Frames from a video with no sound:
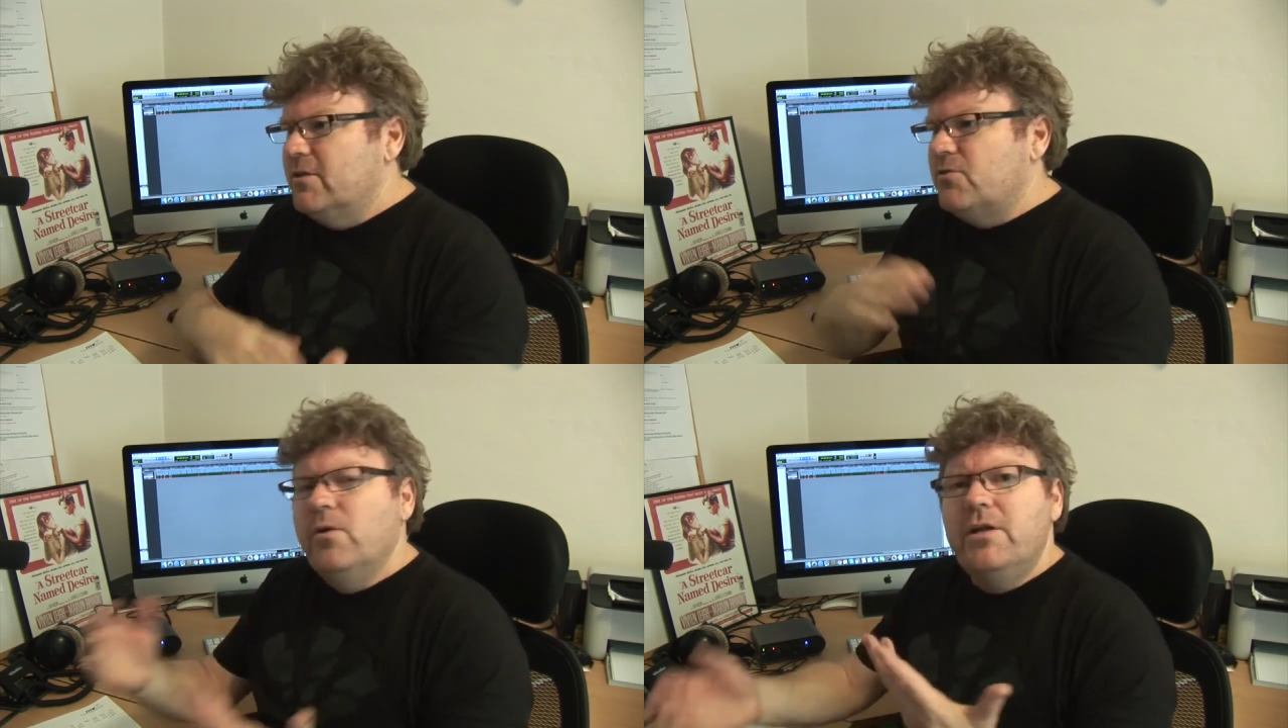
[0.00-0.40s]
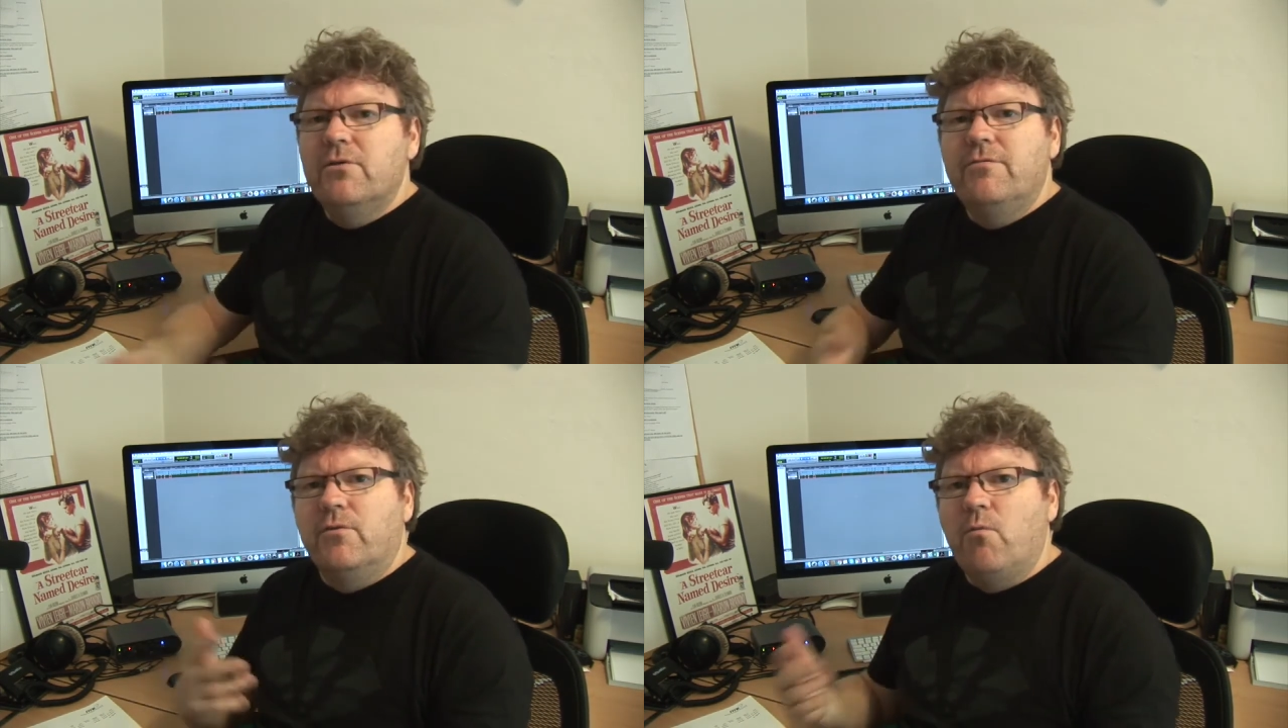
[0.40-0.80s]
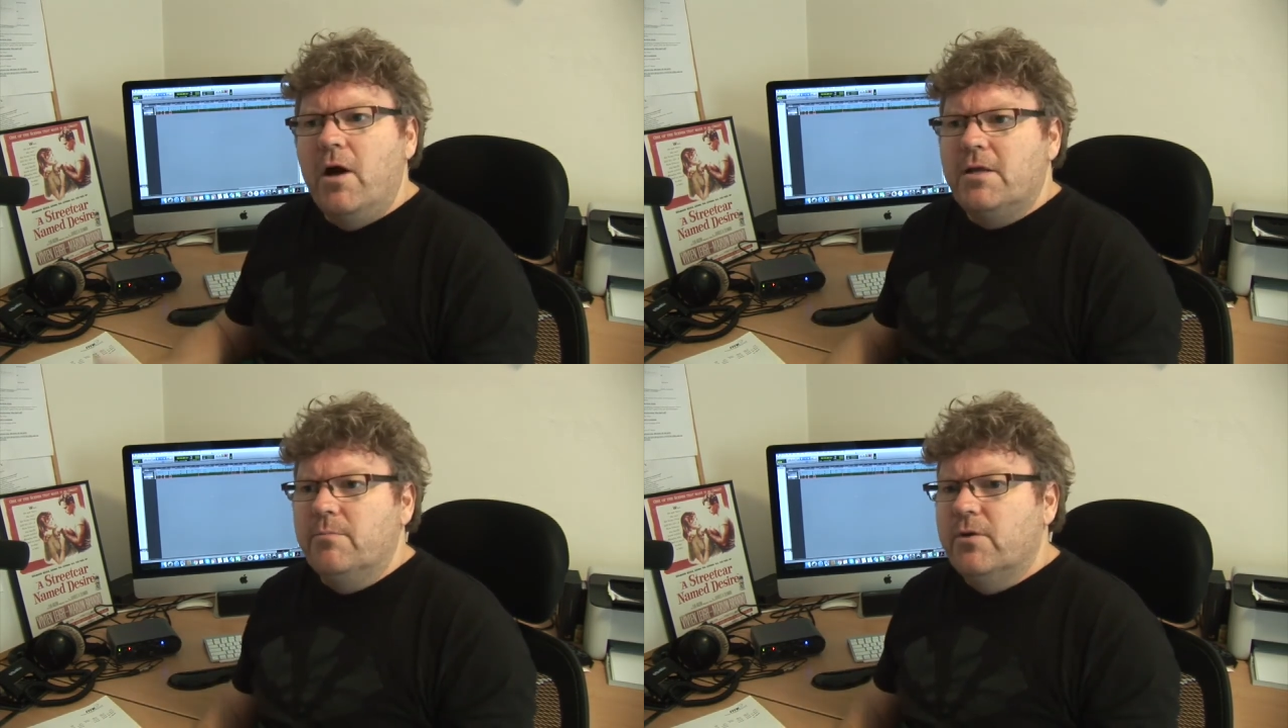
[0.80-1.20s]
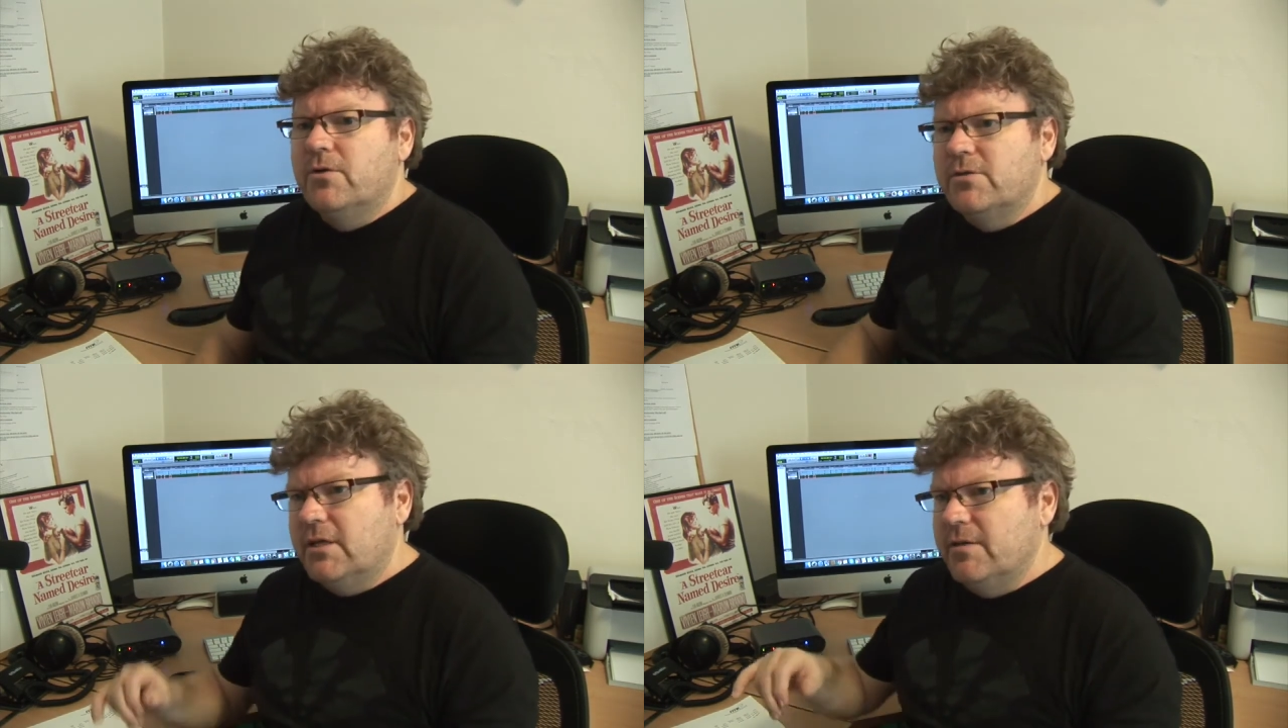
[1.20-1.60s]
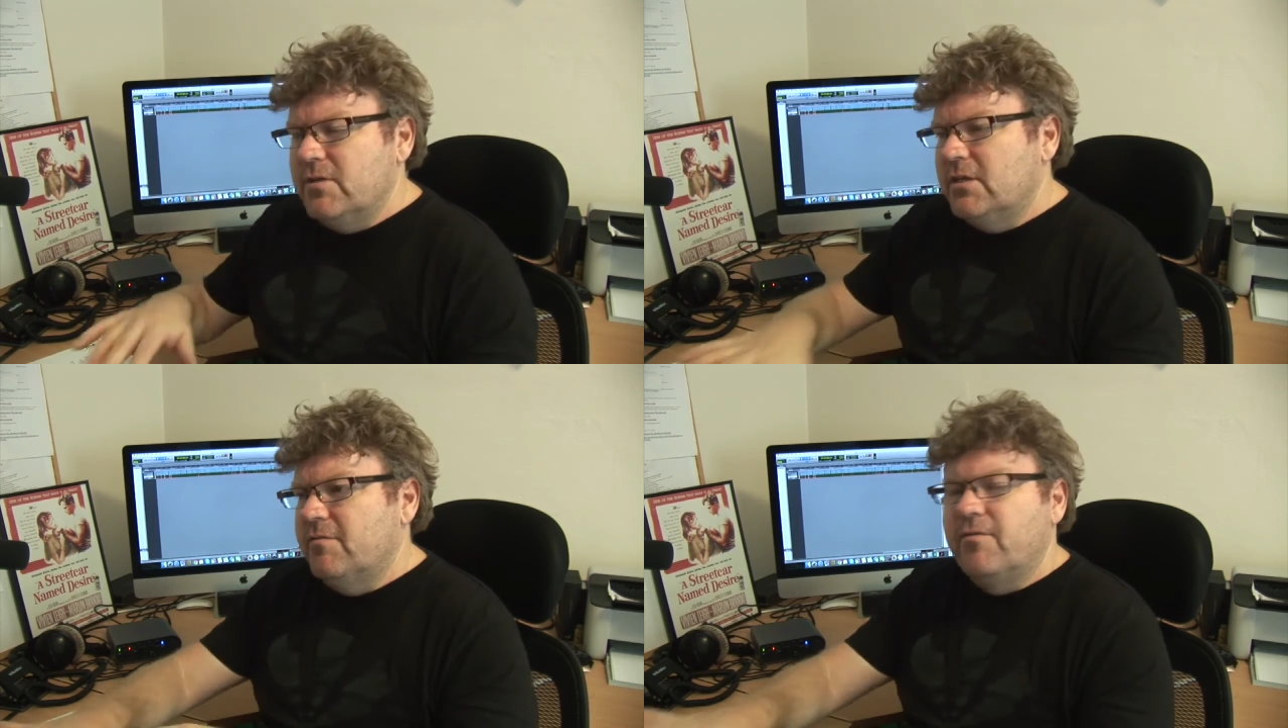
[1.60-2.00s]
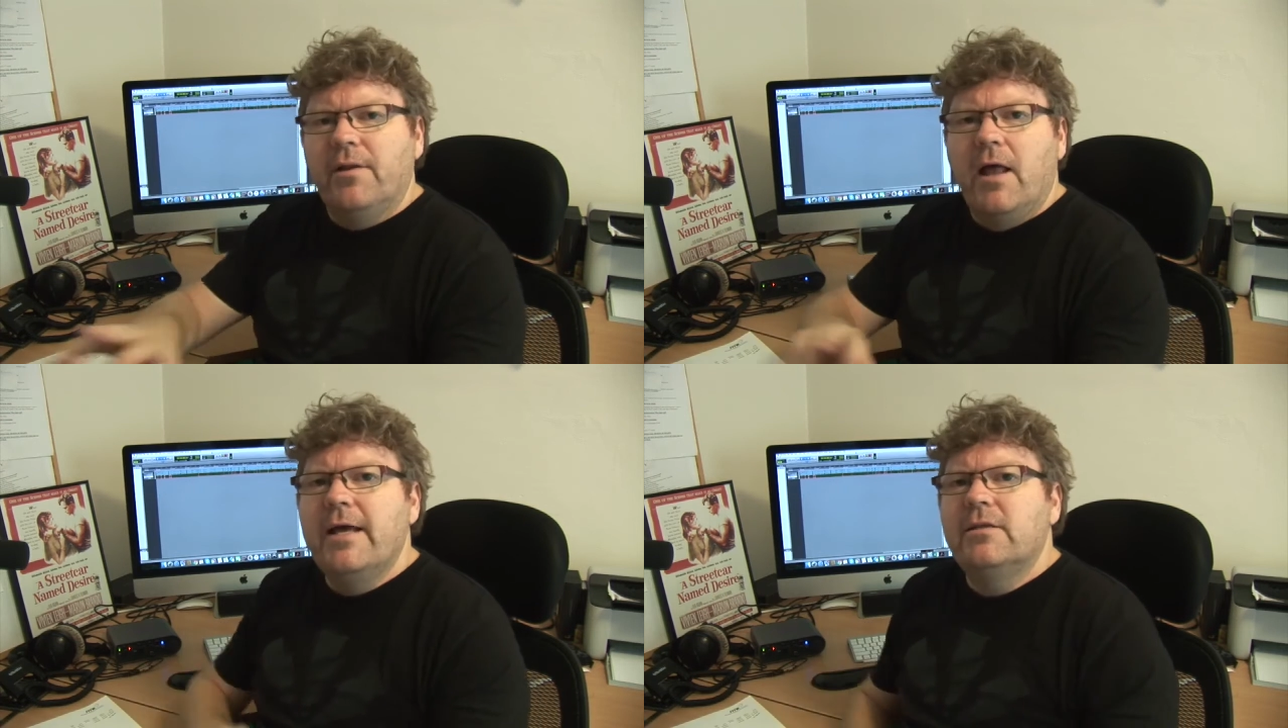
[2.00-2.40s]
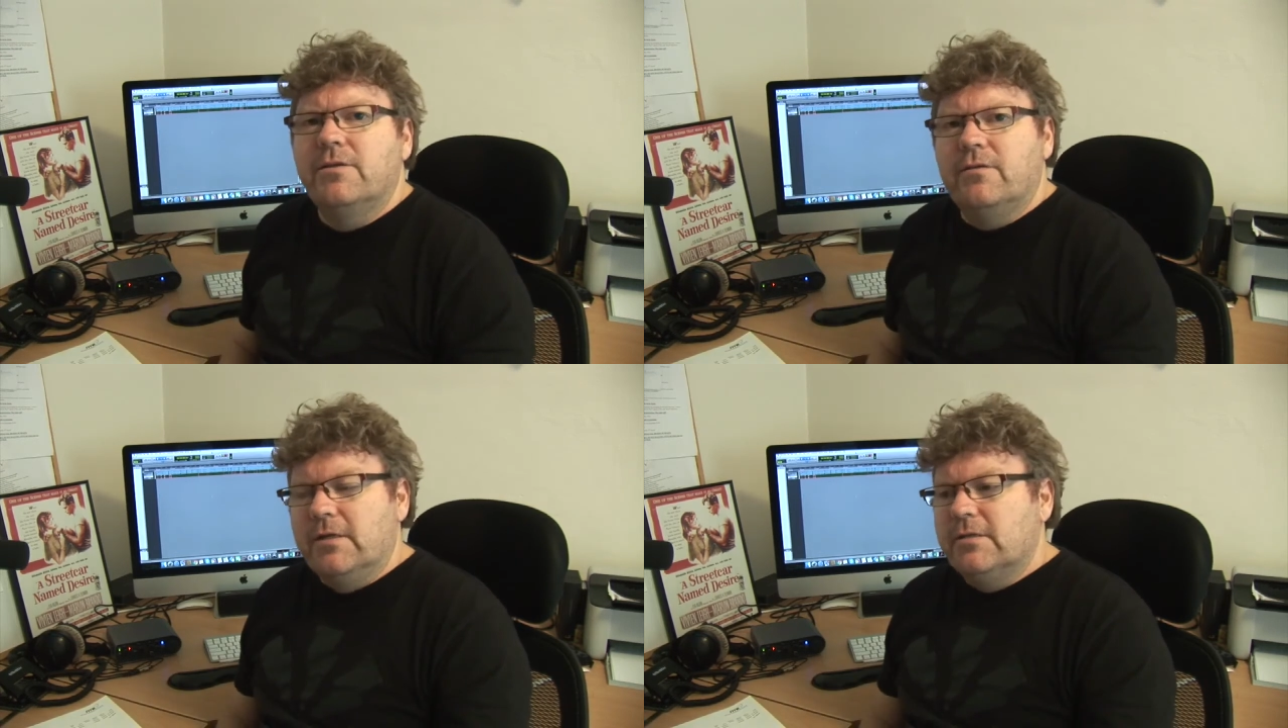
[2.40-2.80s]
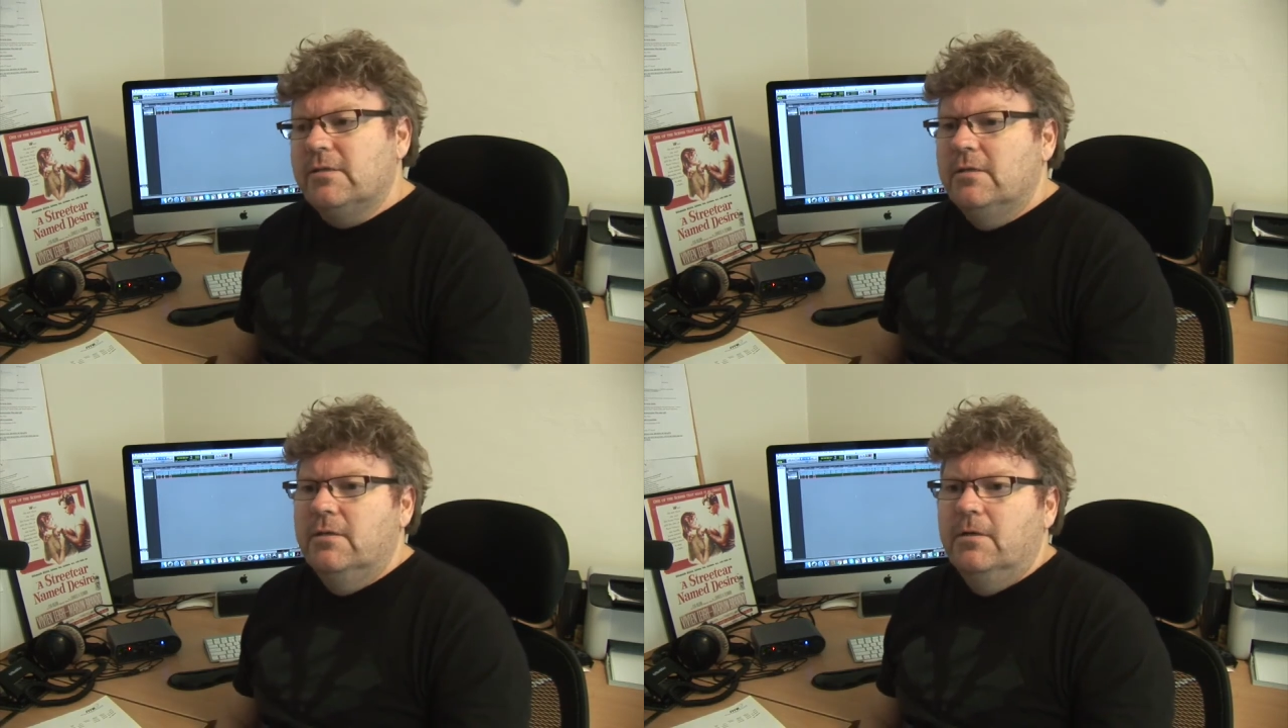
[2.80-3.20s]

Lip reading: And it's really good for writing because it gives a different layer to things.